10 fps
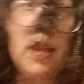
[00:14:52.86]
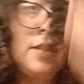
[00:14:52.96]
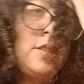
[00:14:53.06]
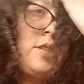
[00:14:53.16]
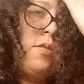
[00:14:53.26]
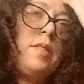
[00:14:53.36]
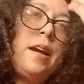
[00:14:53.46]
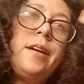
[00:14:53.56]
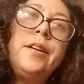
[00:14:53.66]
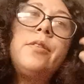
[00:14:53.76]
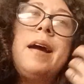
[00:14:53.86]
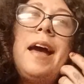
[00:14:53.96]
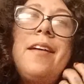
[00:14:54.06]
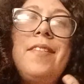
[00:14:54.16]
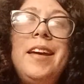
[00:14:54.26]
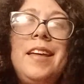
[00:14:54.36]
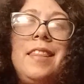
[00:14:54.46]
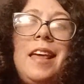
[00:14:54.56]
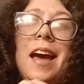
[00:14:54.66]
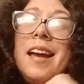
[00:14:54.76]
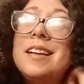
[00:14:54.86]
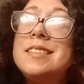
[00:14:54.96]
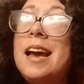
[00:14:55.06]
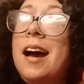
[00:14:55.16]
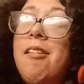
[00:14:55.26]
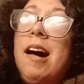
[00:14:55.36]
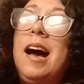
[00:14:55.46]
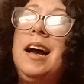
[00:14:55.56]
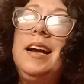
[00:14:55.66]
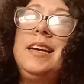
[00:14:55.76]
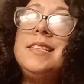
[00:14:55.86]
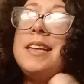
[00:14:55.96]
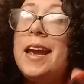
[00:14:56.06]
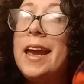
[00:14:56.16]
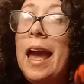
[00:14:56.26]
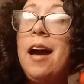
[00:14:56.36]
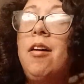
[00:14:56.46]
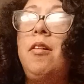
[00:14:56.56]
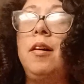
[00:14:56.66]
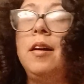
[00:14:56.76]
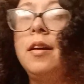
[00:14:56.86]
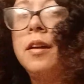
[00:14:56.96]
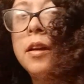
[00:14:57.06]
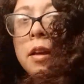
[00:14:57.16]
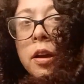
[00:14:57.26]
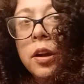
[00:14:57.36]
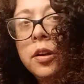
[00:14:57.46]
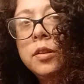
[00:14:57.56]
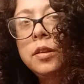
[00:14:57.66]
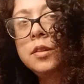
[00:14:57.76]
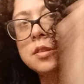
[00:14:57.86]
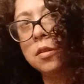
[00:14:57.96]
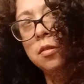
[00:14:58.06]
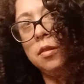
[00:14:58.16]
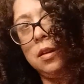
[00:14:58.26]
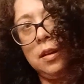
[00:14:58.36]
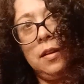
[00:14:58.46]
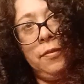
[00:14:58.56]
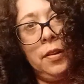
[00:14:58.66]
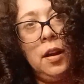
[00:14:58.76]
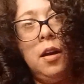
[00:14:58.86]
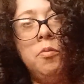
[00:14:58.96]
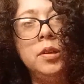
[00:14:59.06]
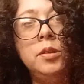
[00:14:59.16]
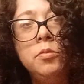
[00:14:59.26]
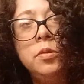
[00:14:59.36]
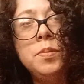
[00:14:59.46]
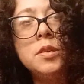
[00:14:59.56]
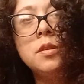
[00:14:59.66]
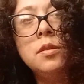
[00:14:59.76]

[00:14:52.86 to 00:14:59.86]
So there you have it. That is how I take out curlers. Oh, I forgot one. Whoops.